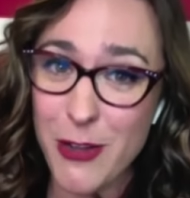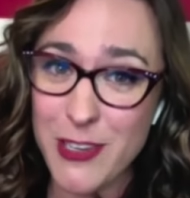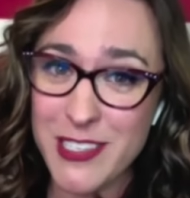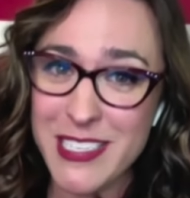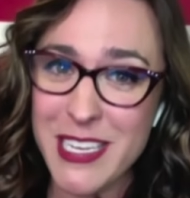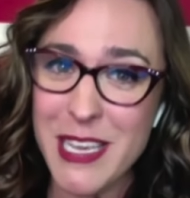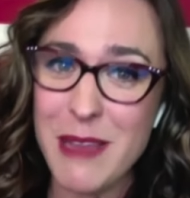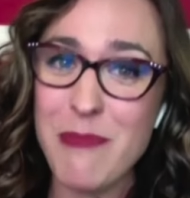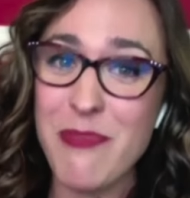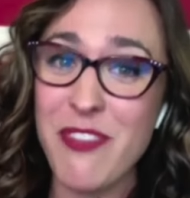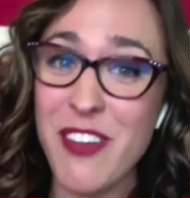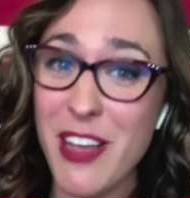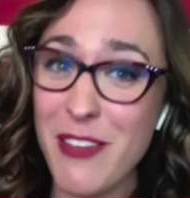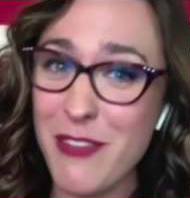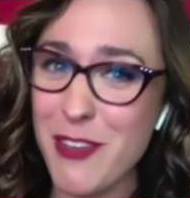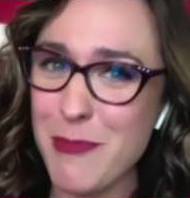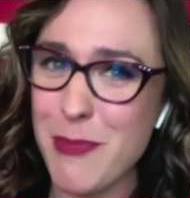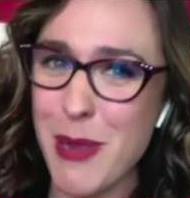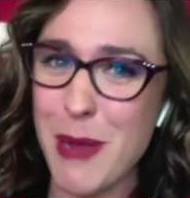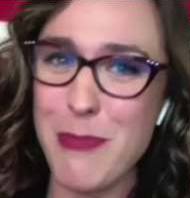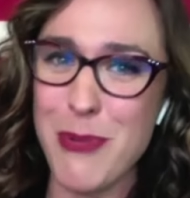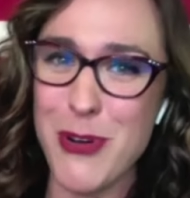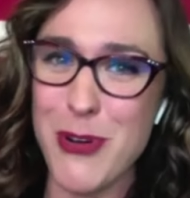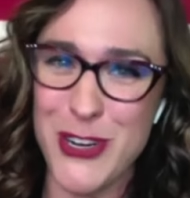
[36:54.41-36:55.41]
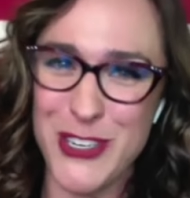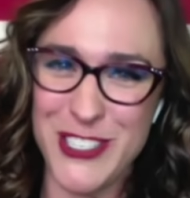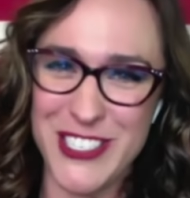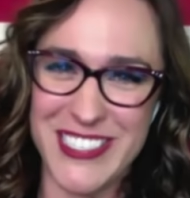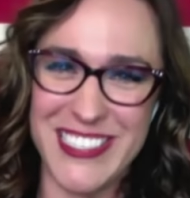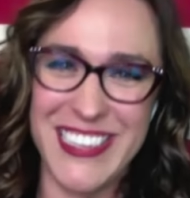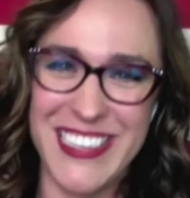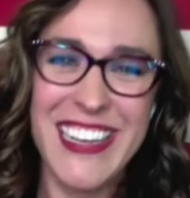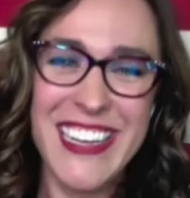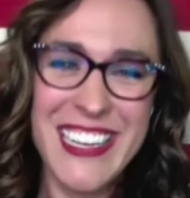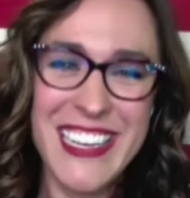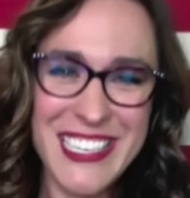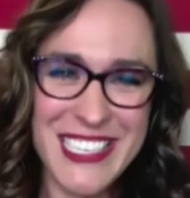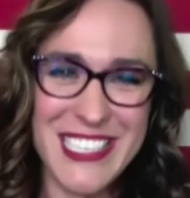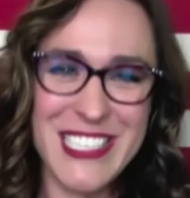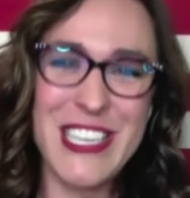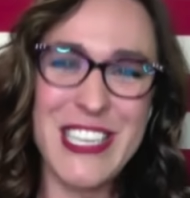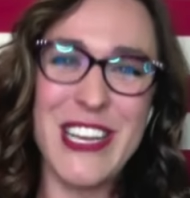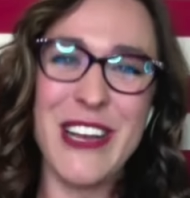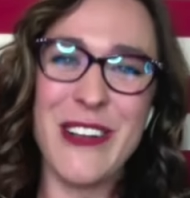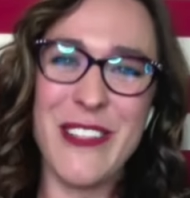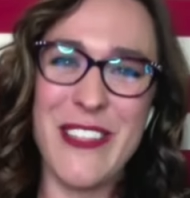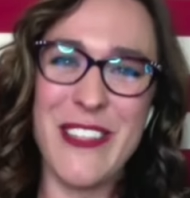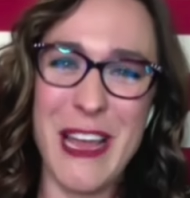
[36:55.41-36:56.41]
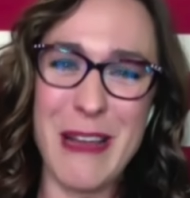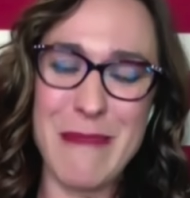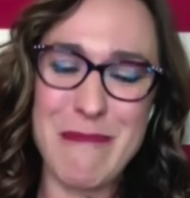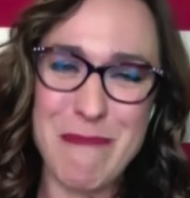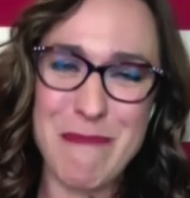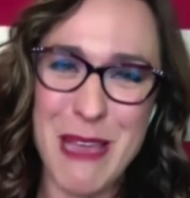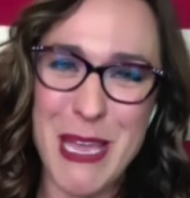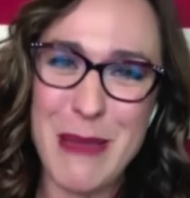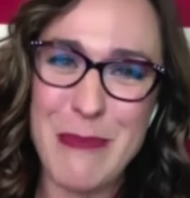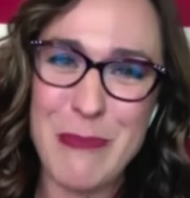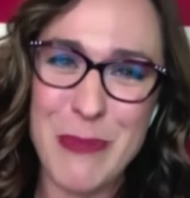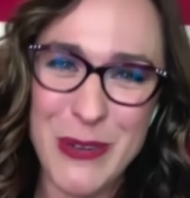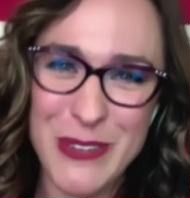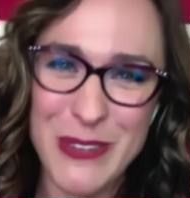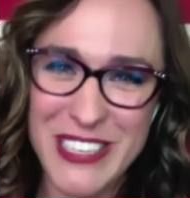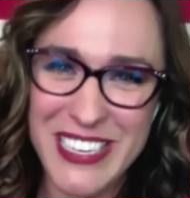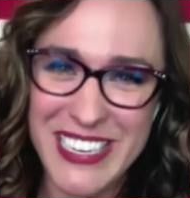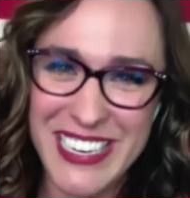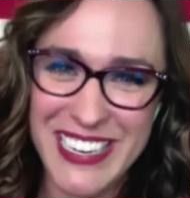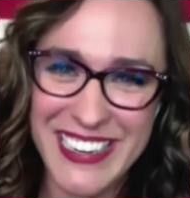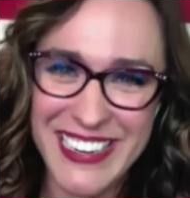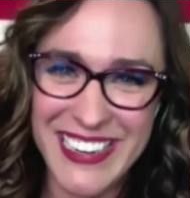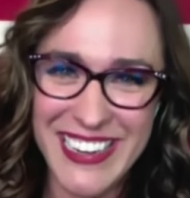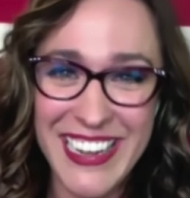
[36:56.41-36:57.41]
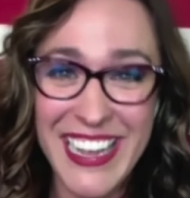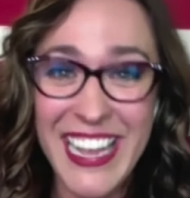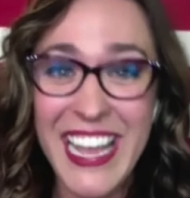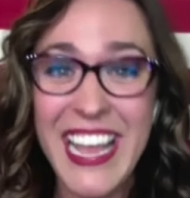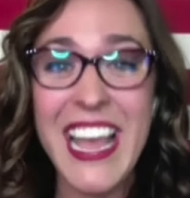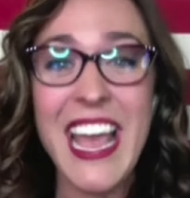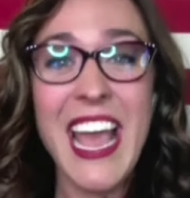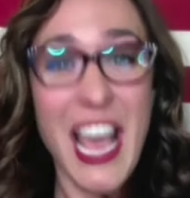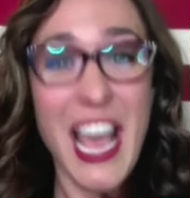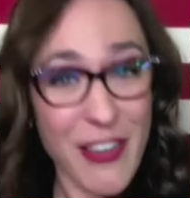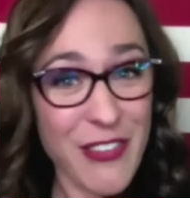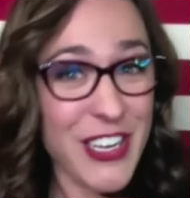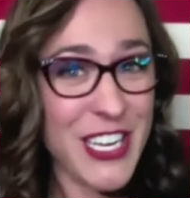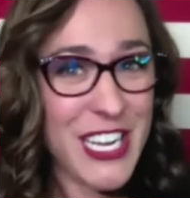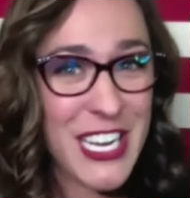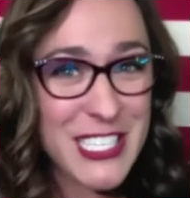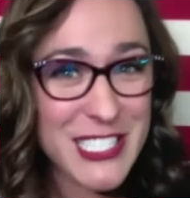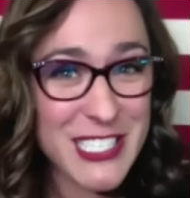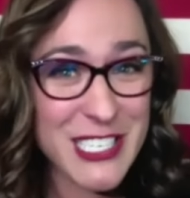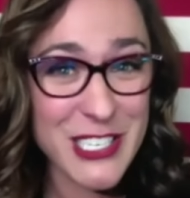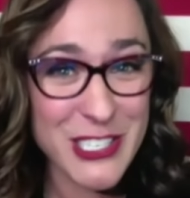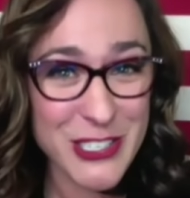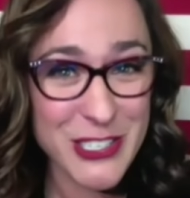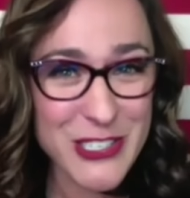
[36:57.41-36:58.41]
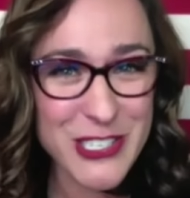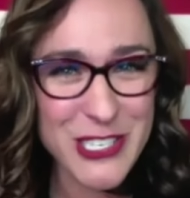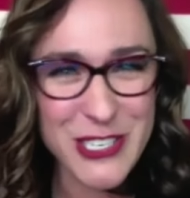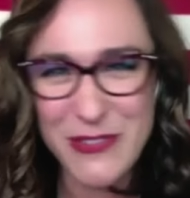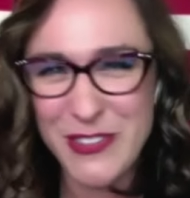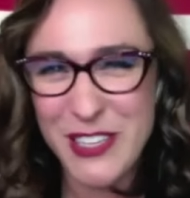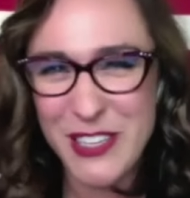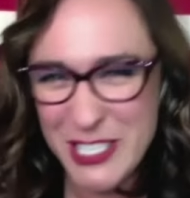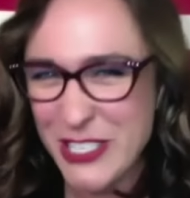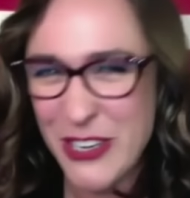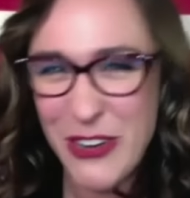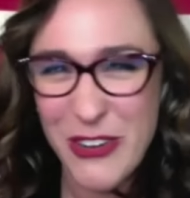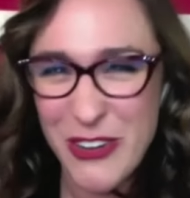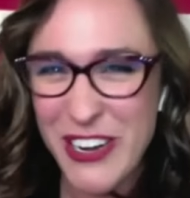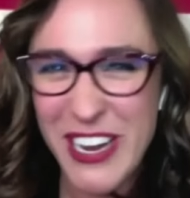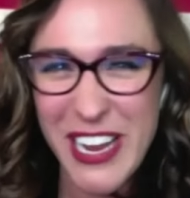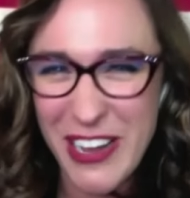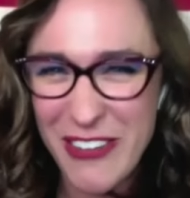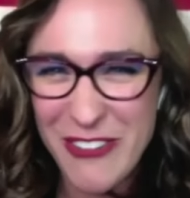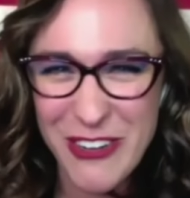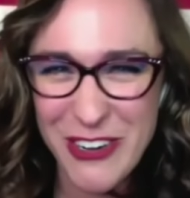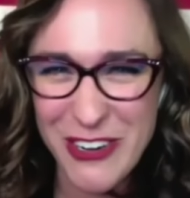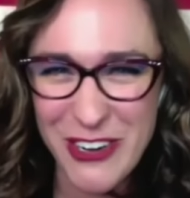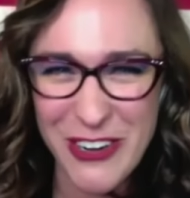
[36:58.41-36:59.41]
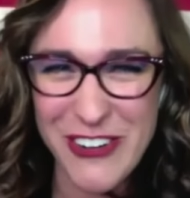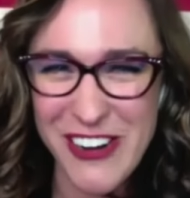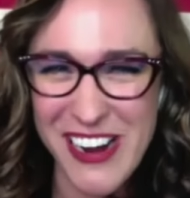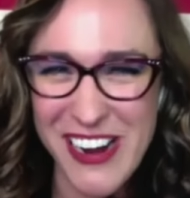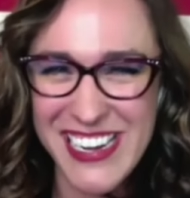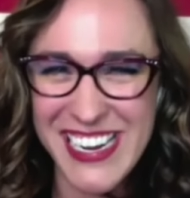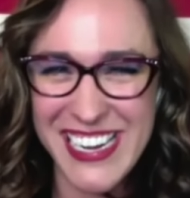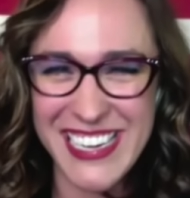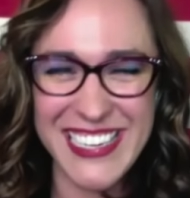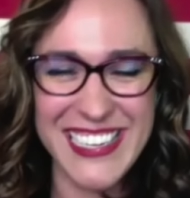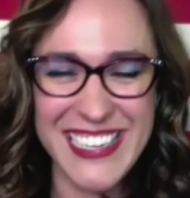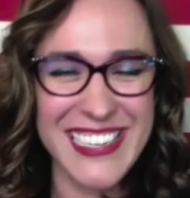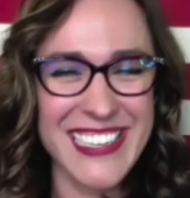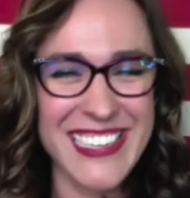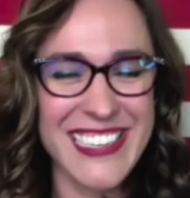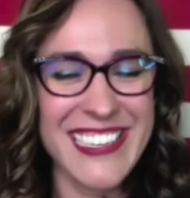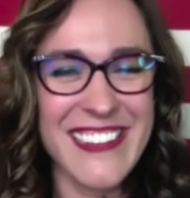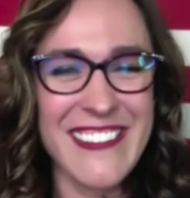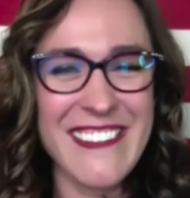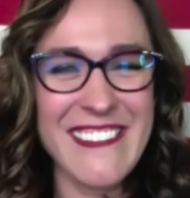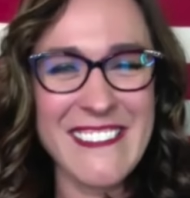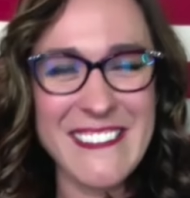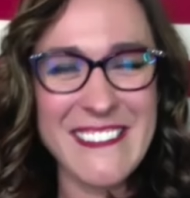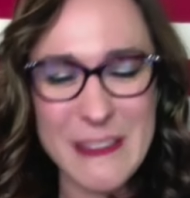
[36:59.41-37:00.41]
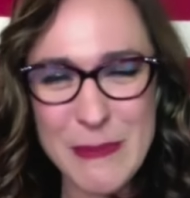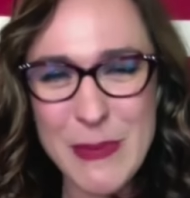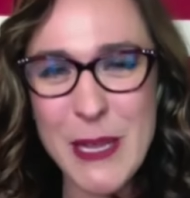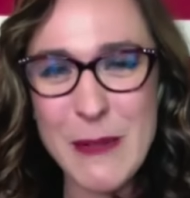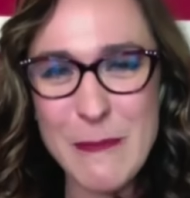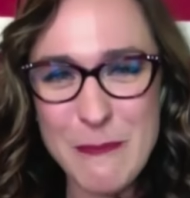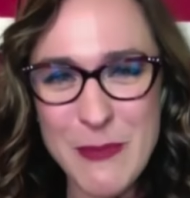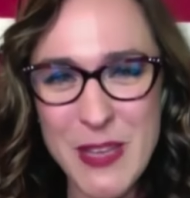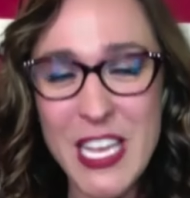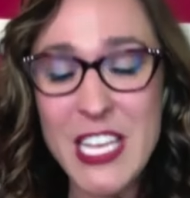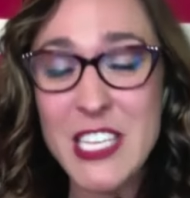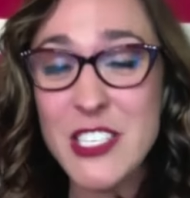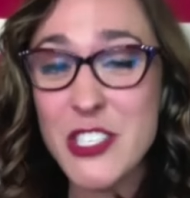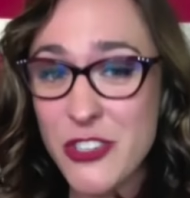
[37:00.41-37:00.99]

I always keep 5 in my purse so that people can have a constitution if they don't have one already. But